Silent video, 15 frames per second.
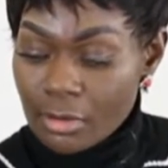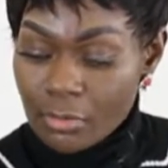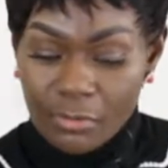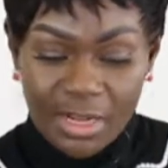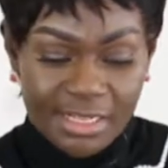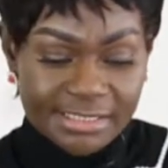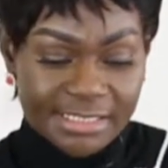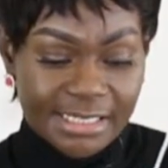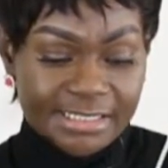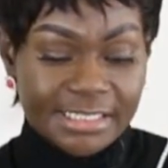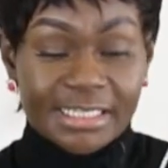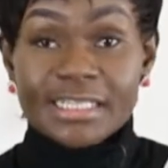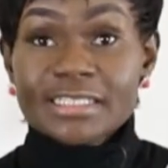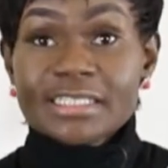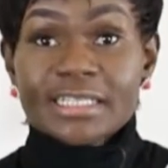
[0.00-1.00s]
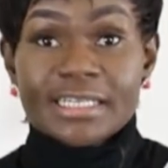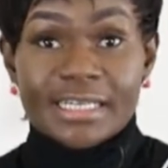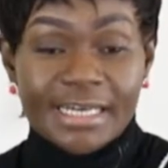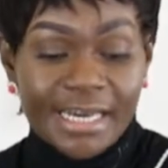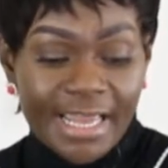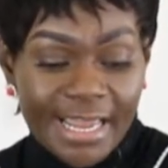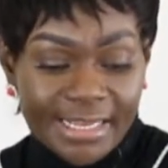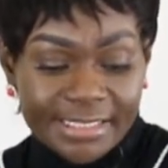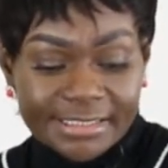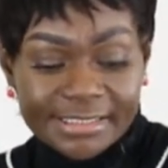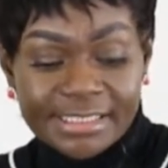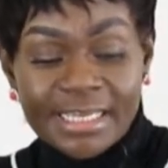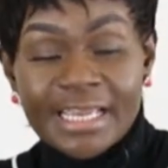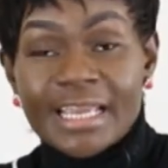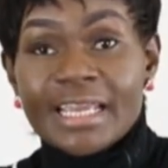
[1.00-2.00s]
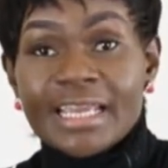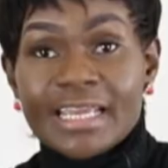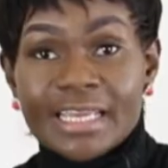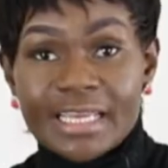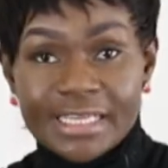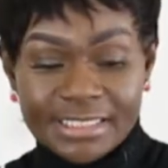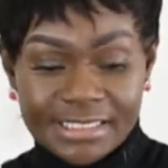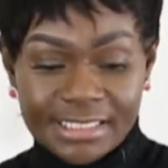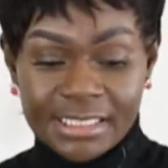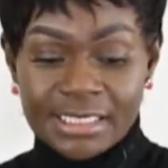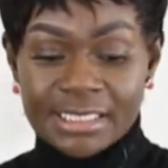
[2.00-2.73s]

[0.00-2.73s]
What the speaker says: Whilst at it, next is